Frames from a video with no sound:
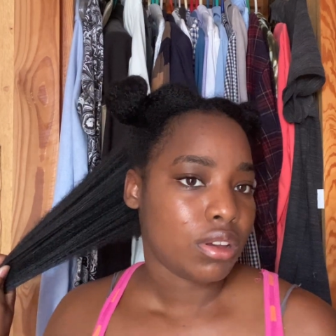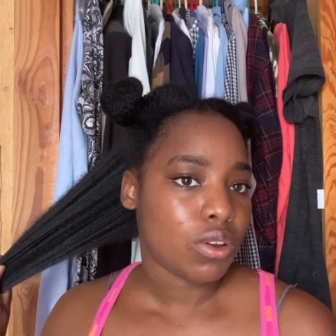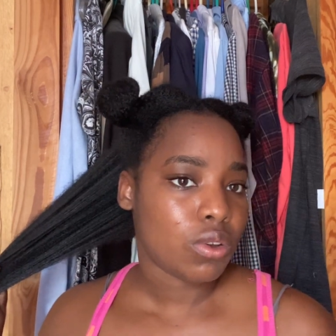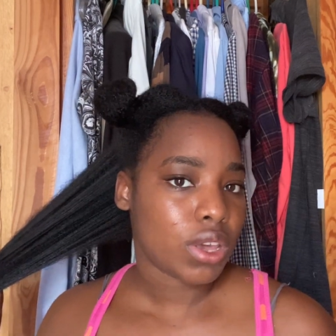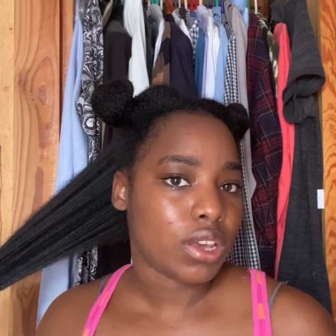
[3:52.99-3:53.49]

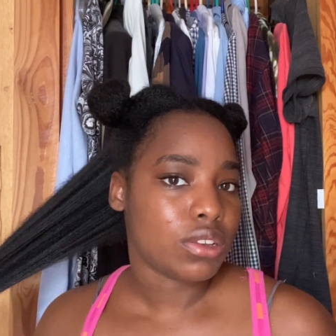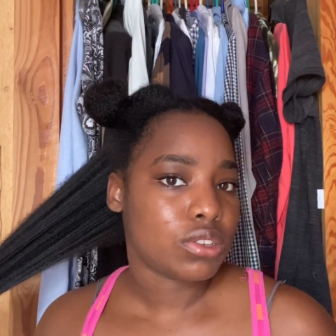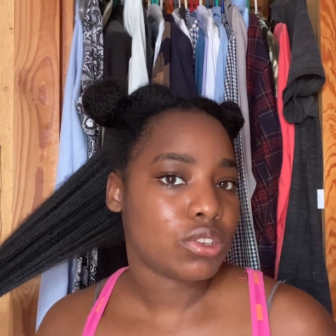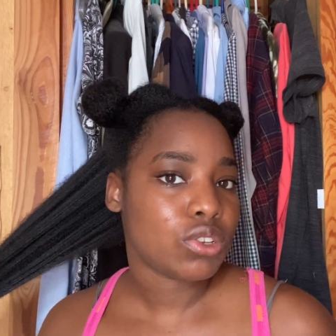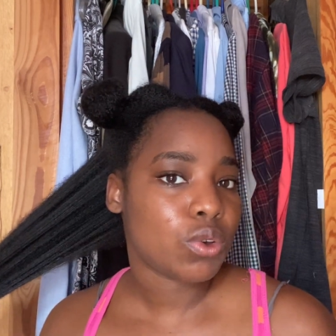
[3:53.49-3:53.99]
Okay,
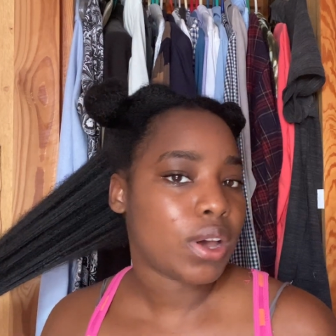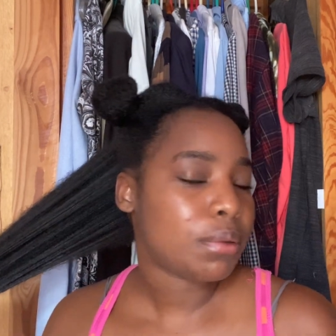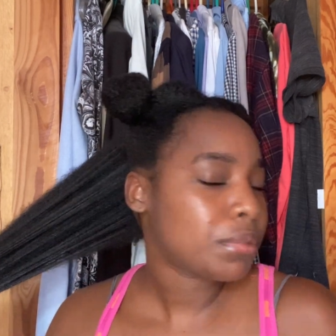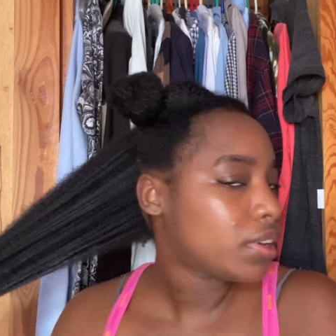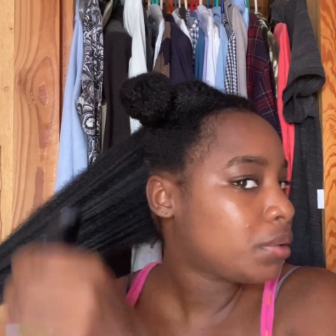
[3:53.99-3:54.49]
so
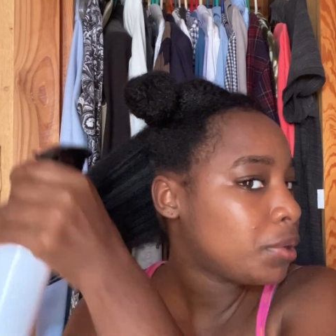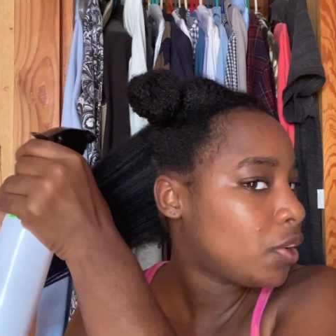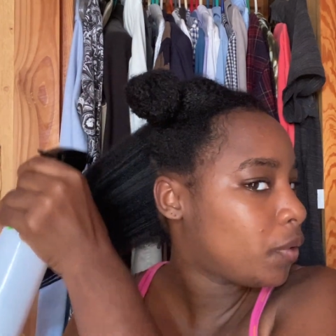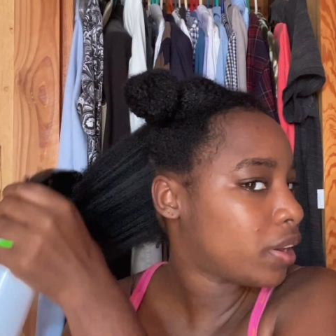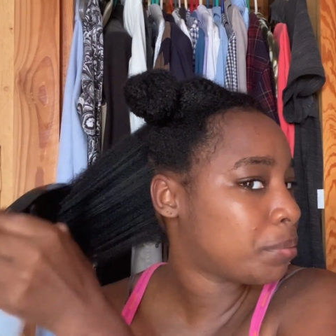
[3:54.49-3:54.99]
I'm gonna be
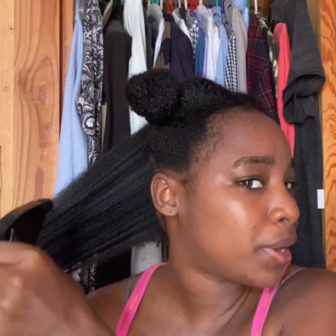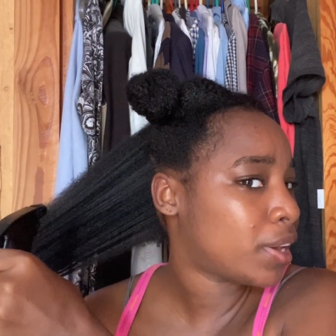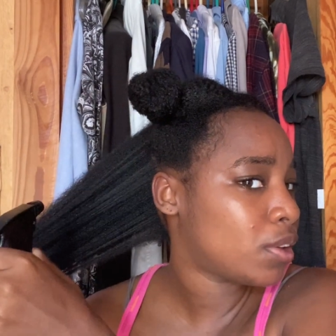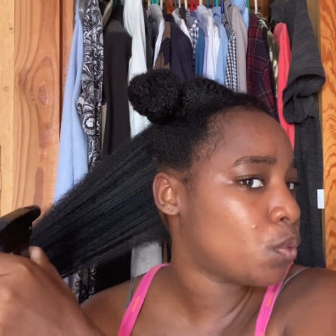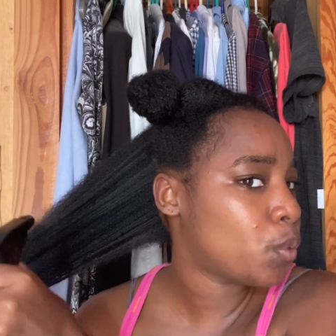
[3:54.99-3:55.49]
doing
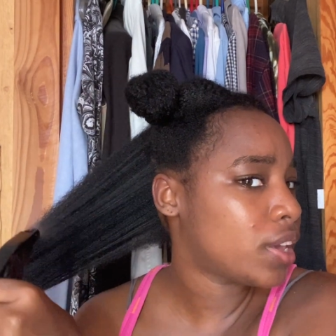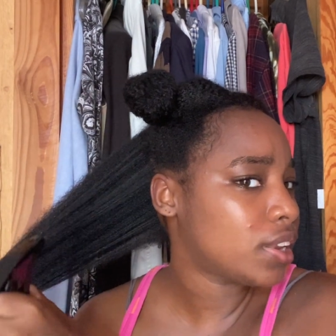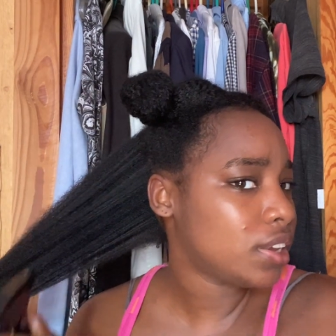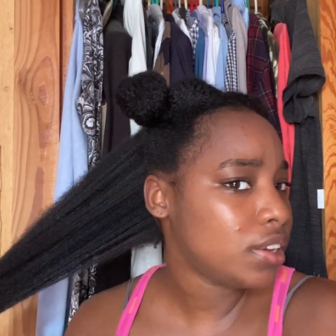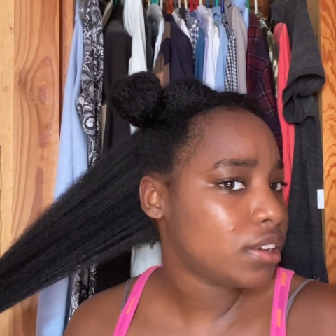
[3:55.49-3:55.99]
my
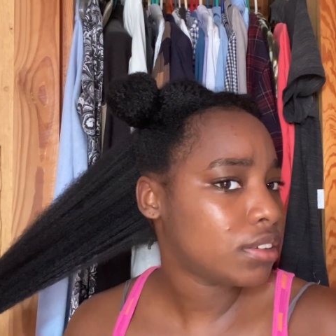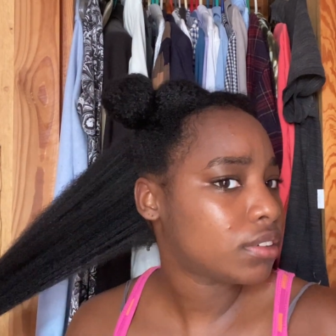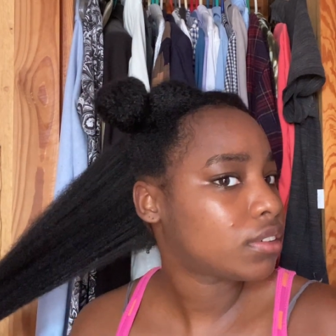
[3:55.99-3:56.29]
weekly